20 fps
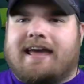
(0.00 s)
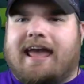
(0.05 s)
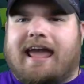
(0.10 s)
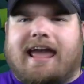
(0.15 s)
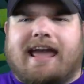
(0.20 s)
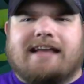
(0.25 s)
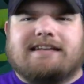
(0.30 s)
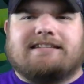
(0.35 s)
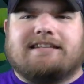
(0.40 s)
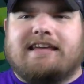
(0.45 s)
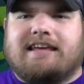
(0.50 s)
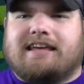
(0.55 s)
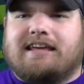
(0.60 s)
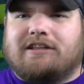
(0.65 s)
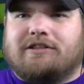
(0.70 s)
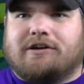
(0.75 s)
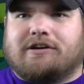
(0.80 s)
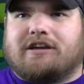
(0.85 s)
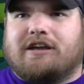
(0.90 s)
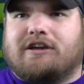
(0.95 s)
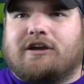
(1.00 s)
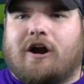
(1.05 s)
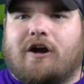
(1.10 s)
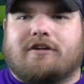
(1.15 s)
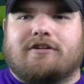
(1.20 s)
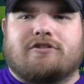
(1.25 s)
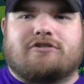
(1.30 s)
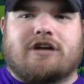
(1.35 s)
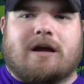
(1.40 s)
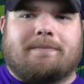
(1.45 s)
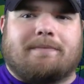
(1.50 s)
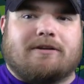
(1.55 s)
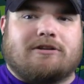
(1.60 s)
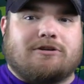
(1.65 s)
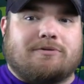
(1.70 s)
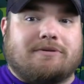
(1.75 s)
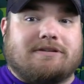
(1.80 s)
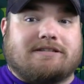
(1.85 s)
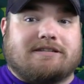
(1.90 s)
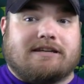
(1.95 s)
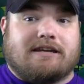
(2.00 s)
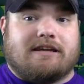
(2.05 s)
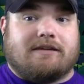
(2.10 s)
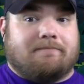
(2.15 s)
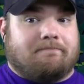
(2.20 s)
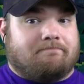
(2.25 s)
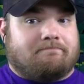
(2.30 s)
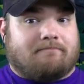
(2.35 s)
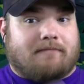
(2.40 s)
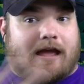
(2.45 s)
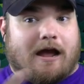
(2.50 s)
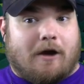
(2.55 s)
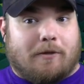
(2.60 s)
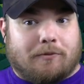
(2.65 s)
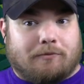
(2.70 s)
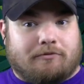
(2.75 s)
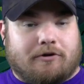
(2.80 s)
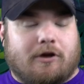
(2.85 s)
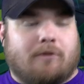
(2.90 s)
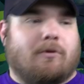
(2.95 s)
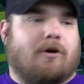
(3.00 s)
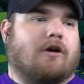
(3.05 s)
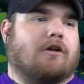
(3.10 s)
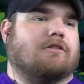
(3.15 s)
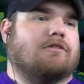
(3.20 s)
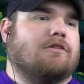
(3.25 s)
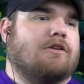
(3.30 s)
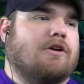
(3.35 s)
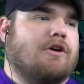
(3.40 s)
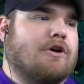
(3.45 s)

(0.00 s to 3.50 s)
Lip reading: antique-y looking garden shop that you would see out in the real world.